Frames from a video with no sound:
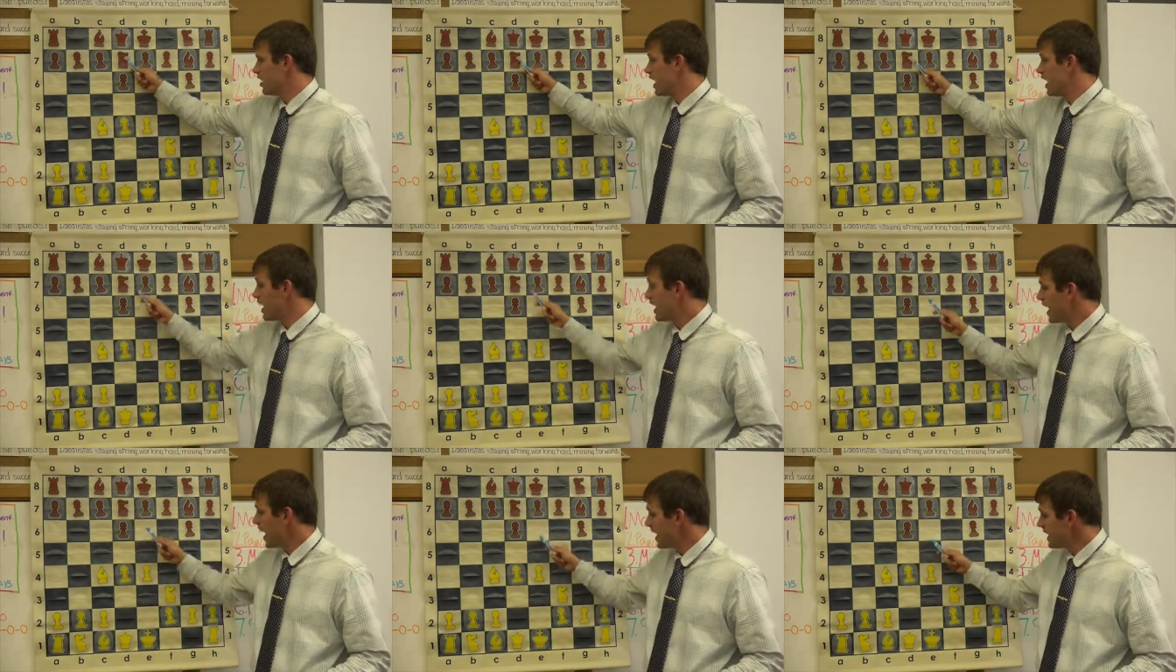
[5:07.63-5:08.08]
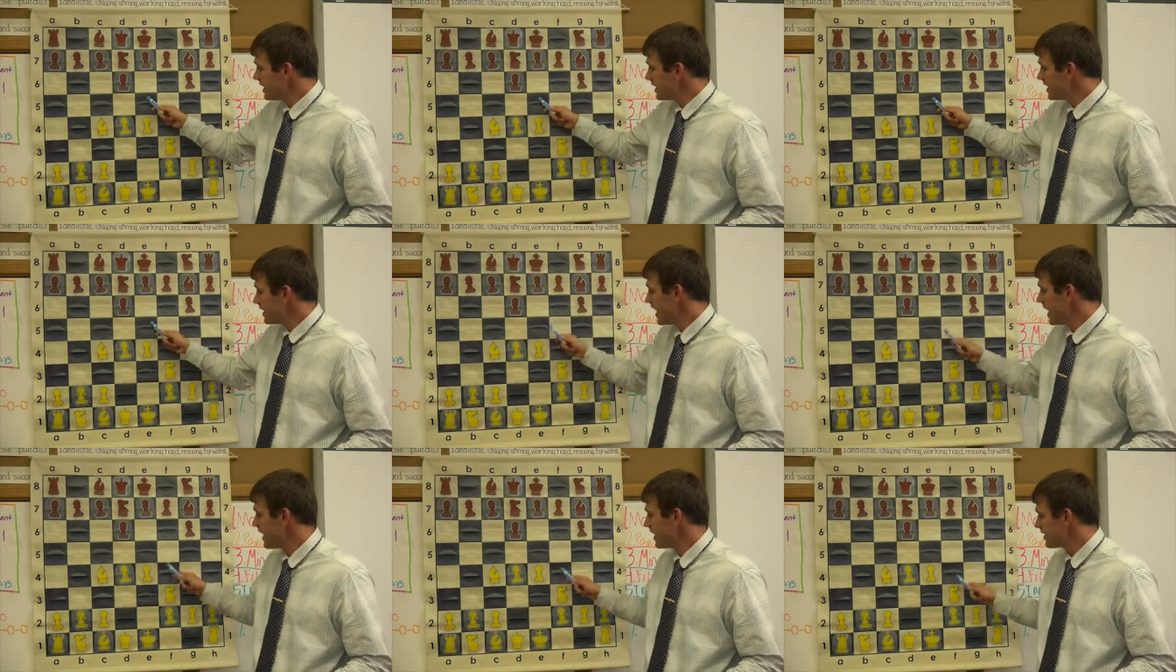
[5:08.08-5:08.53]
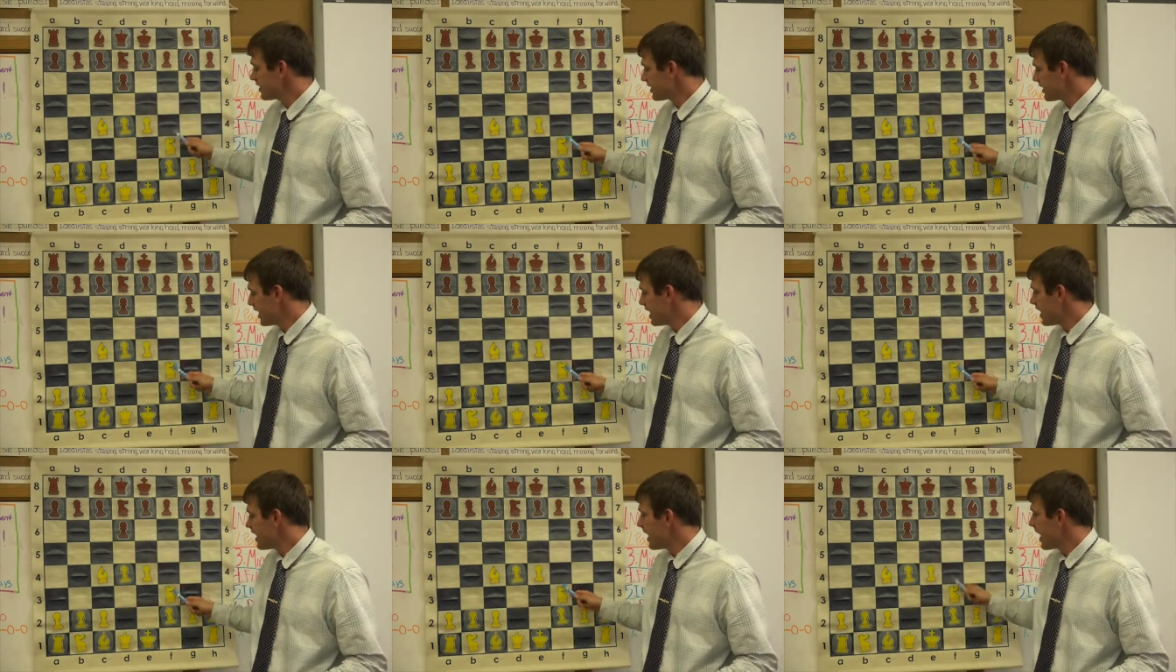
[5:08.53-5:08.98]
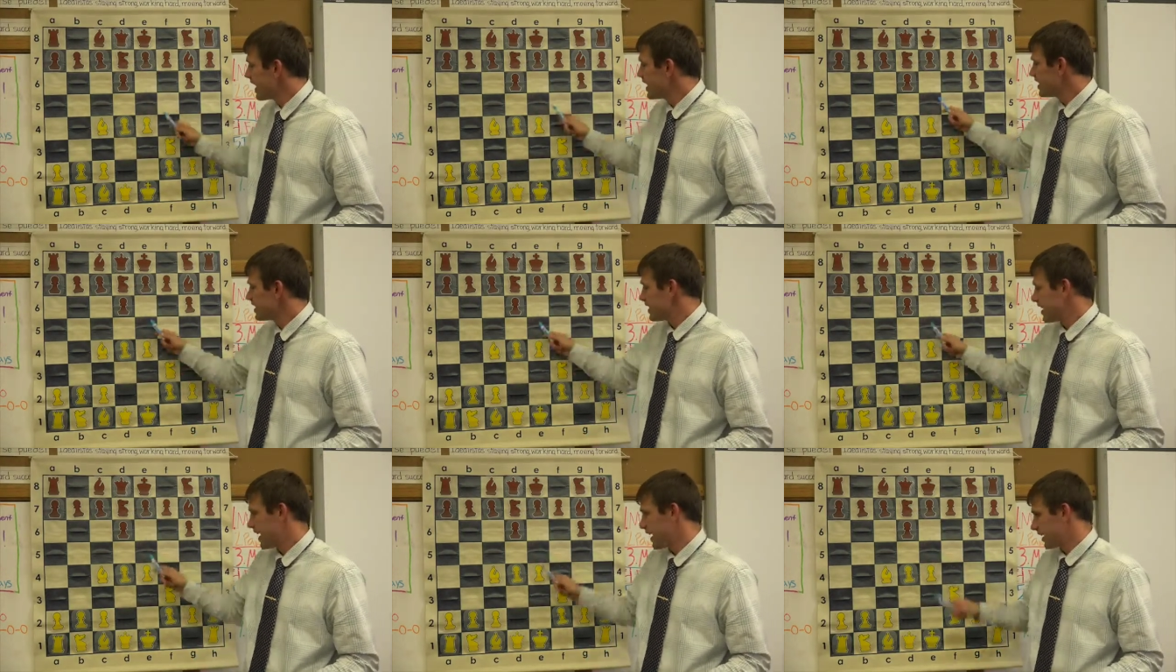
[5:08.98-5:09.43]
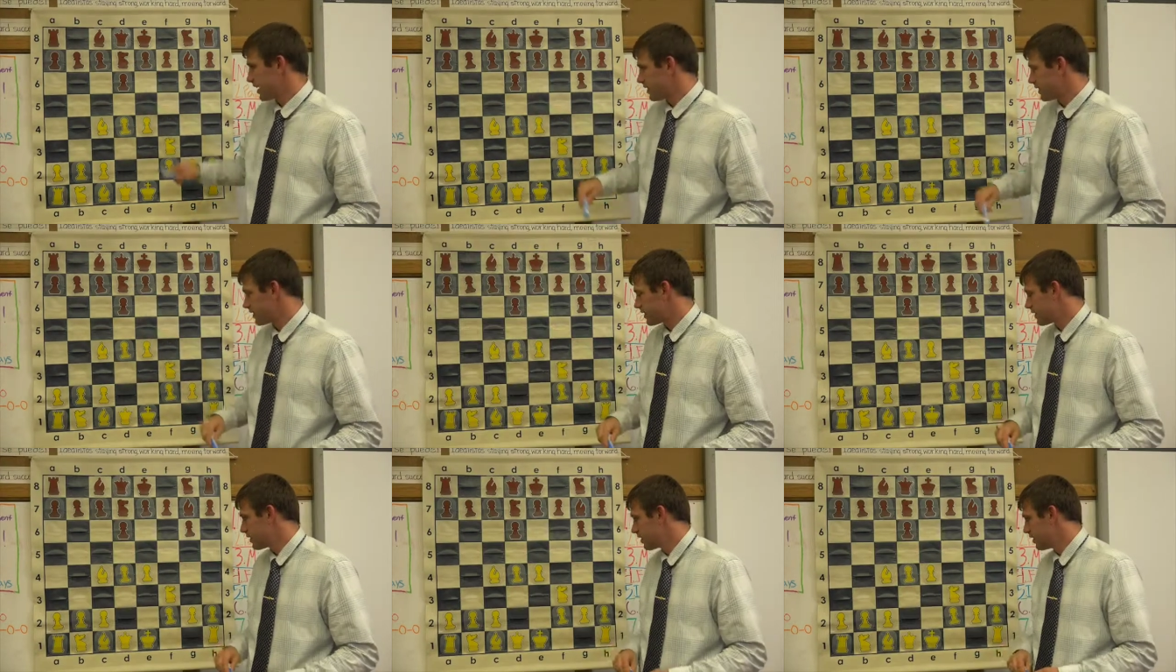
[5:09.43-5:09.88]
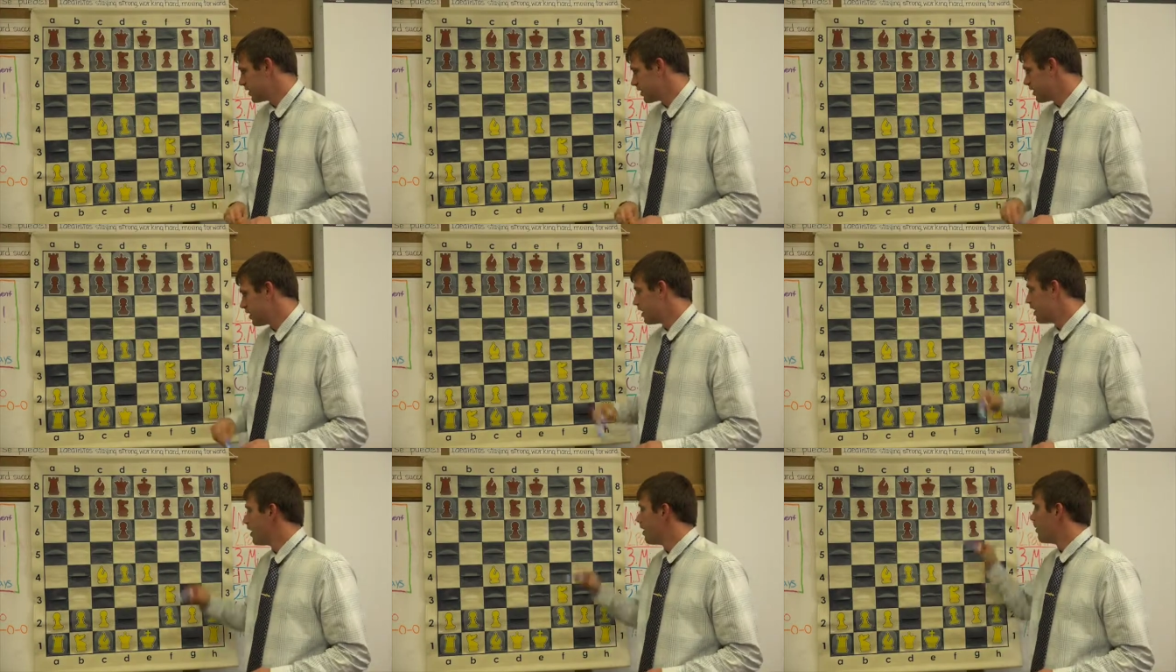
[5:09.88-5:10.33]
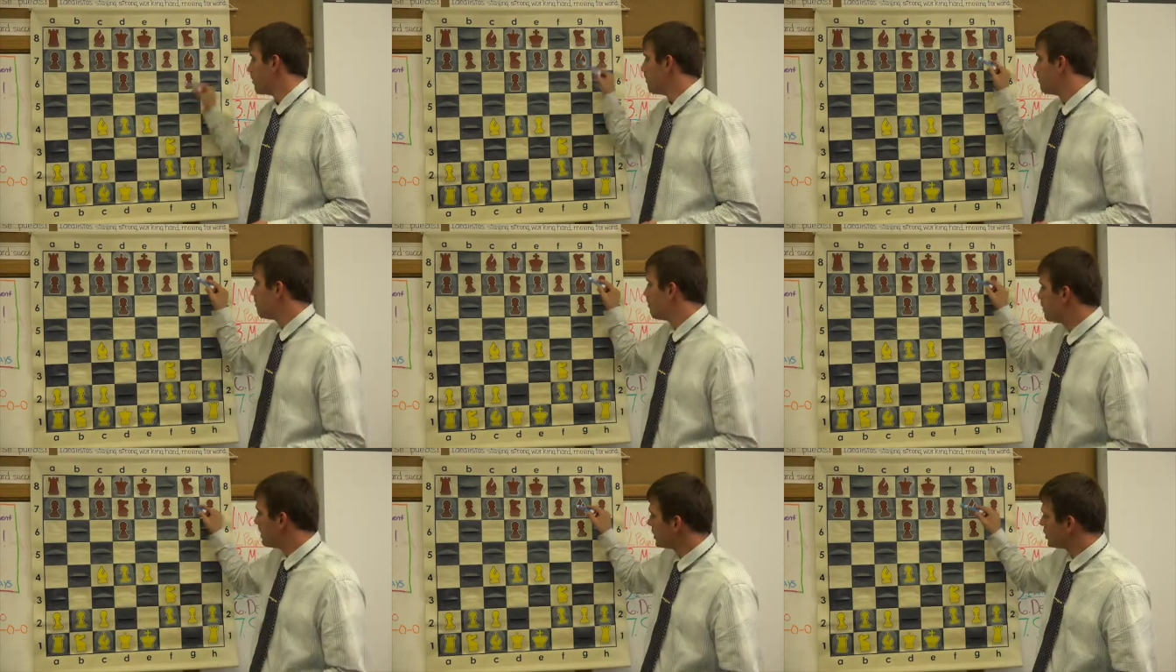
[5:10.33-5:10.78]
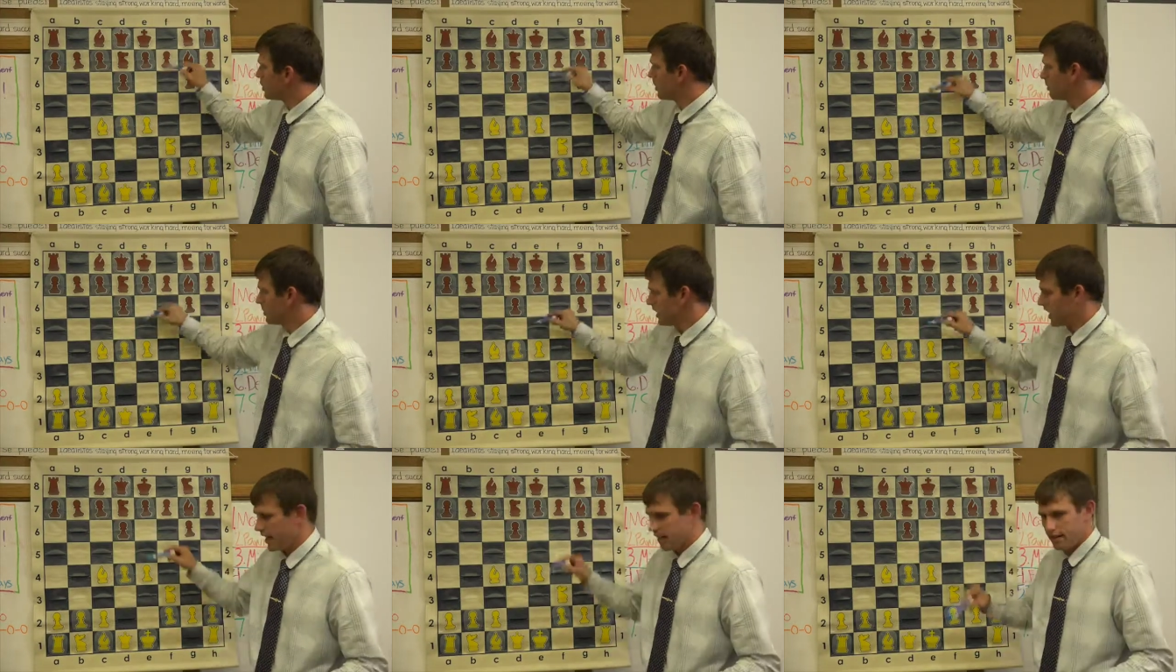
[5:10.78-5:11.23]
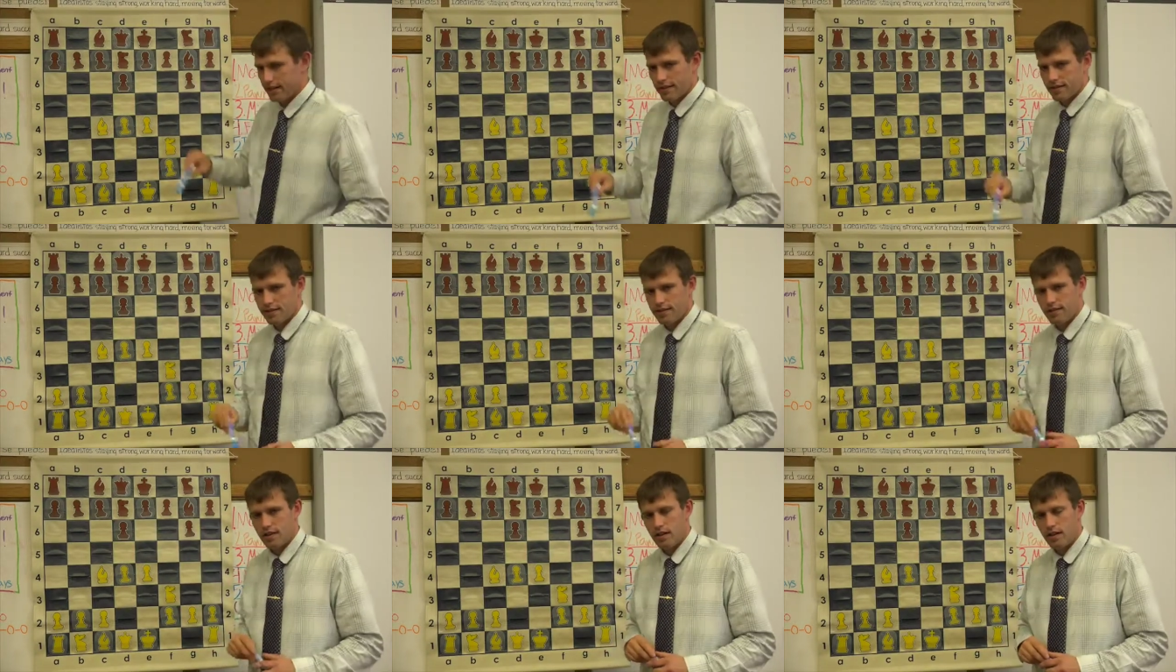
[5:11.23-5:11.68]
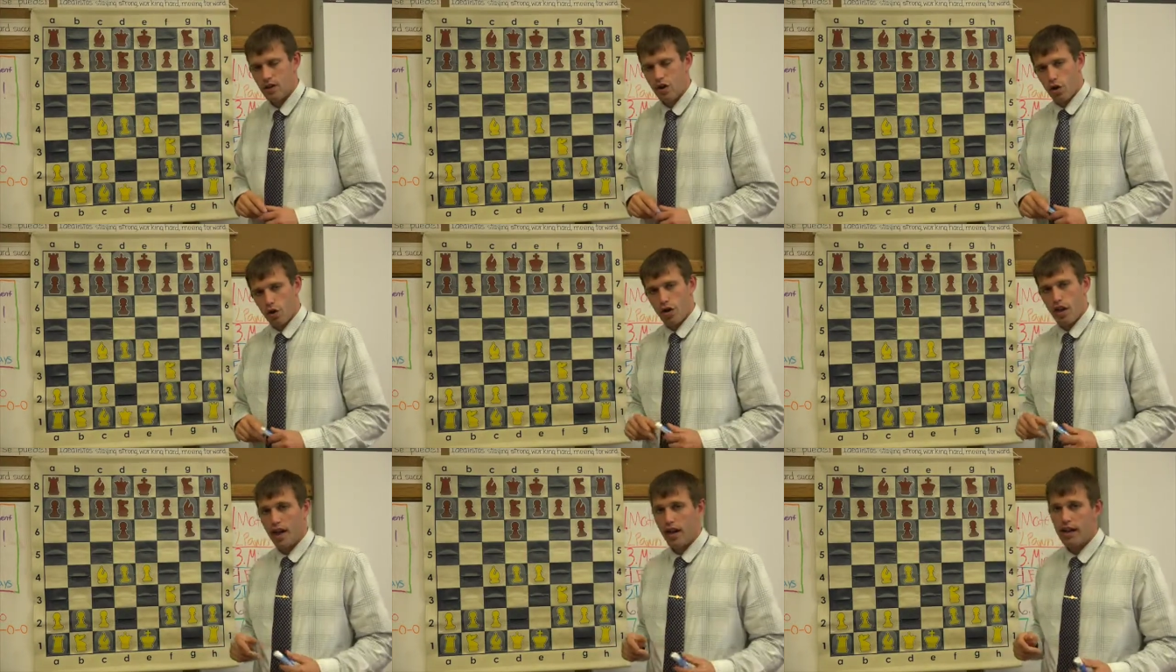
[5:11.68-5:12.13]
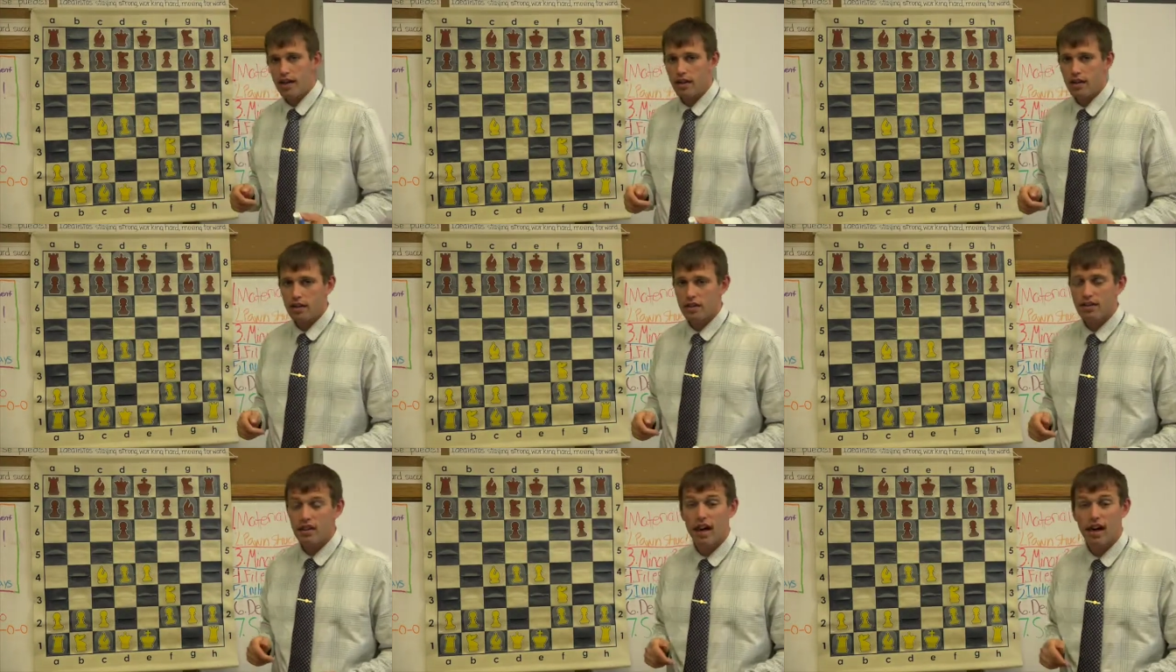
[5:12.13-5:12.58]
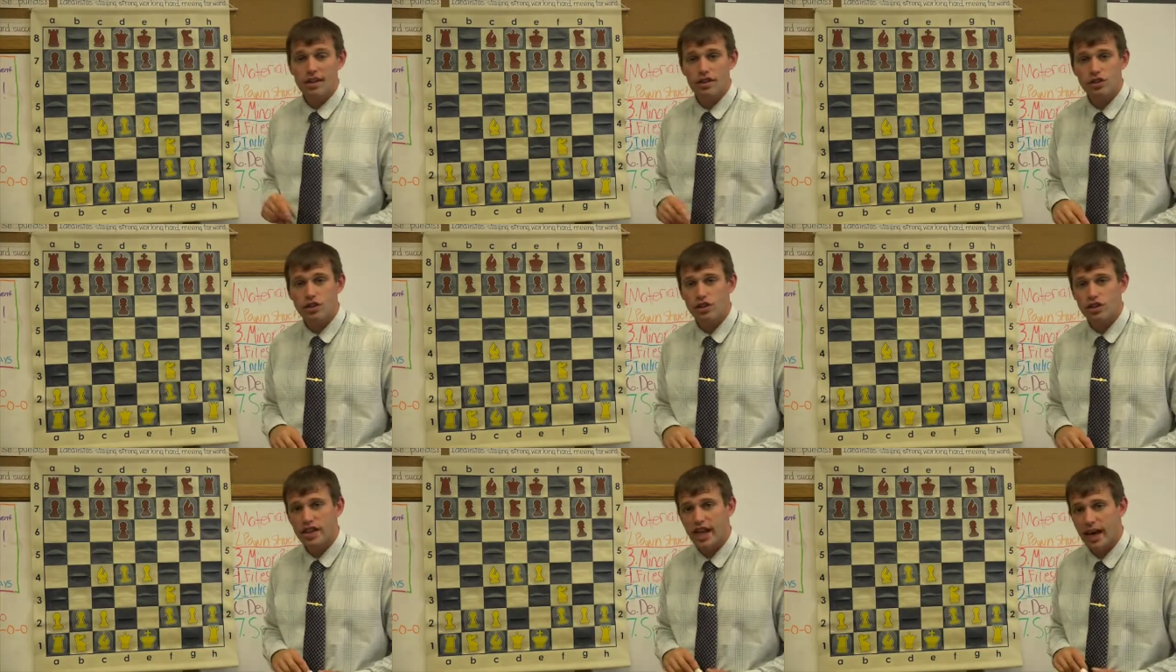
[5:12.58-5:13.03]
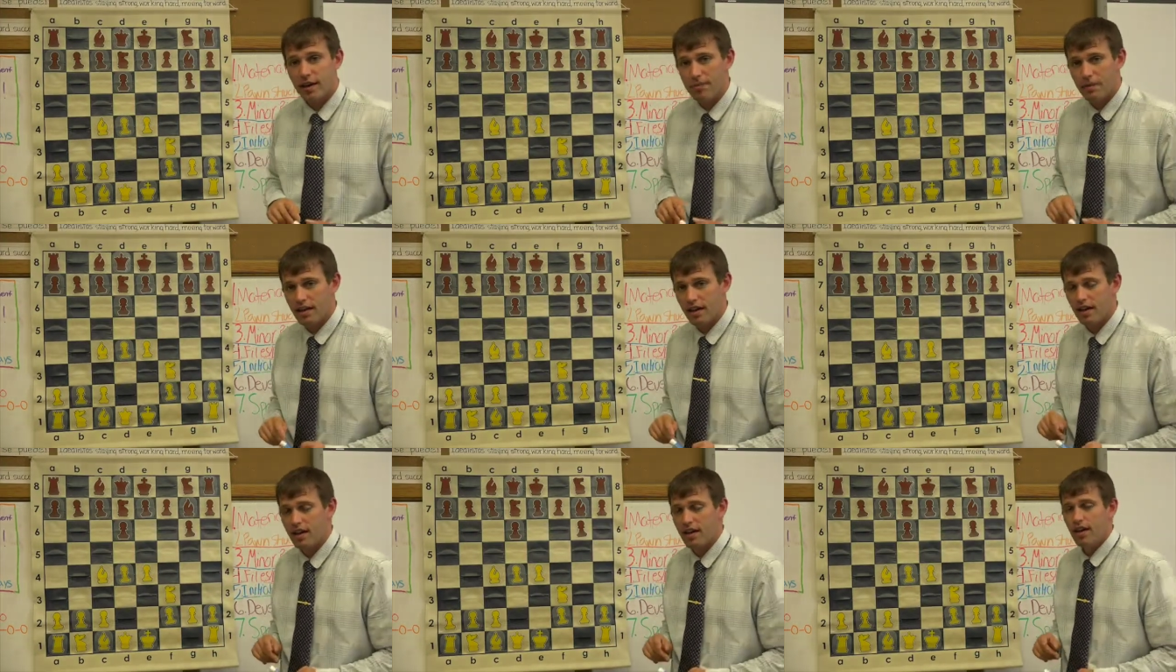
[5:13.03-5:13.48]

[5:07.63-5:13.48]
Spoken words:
knight takes, bishop takes. Okay, lots just happened.